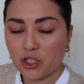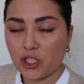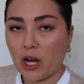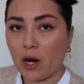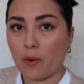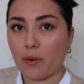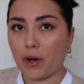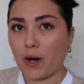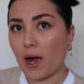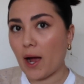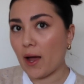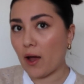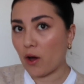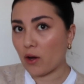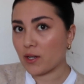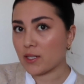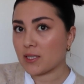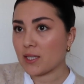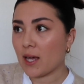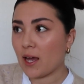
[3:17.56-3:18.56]
the shower. I
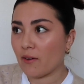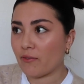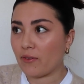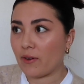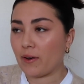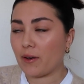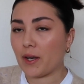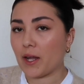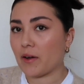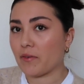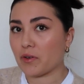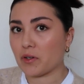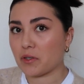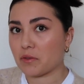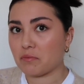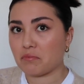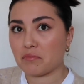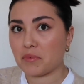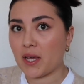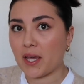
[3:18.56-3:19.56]
honestly have
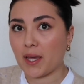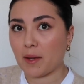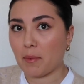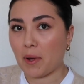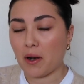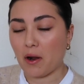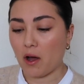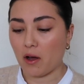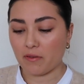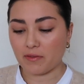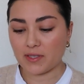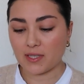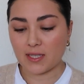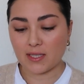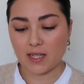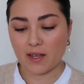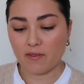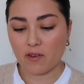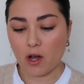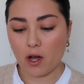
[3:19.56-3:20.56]
never taken mine off
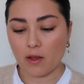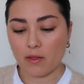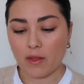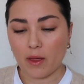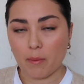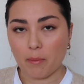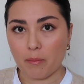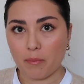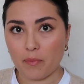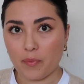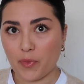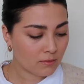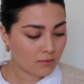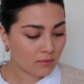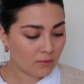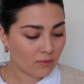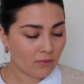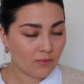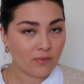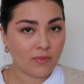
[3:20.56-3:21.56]
since I've gotten them.
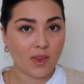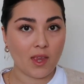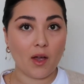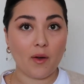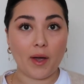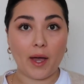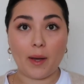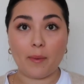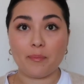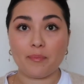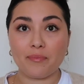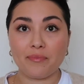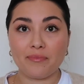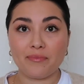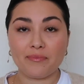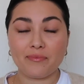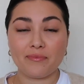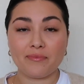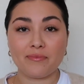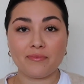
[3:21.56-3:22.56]
Okay,
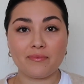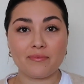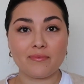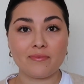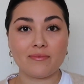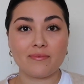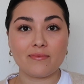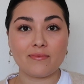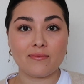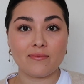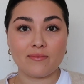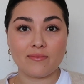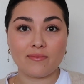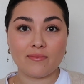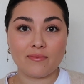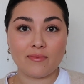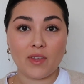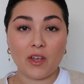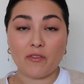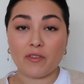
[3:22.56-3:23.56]

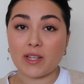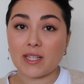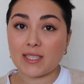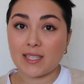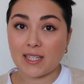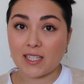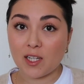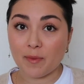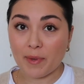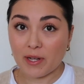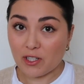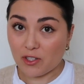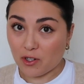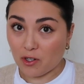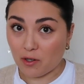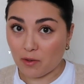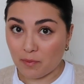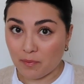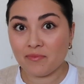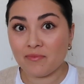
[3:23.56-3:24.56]
for the
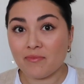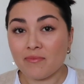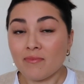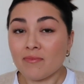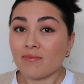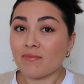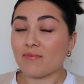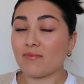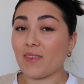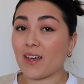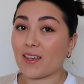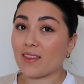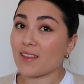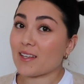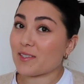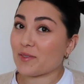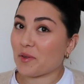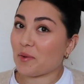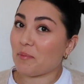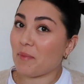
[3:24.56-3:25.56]
sentimental, like
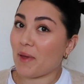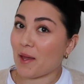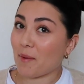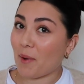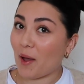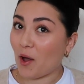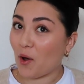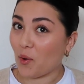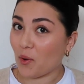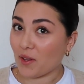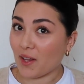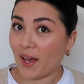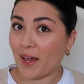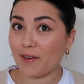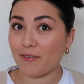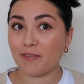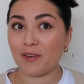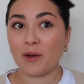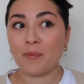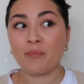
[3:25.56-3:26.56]
this would make my whole
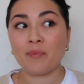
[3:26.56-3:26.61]
life.